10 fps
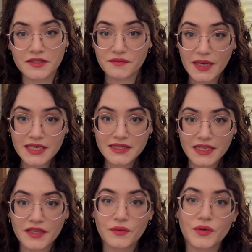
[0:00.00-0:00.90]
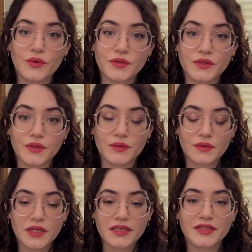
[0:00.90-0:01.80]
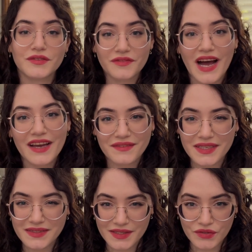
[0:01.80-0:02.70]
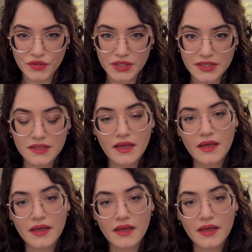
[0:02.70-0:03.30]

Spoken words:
of medicine, they would also survive these injuries.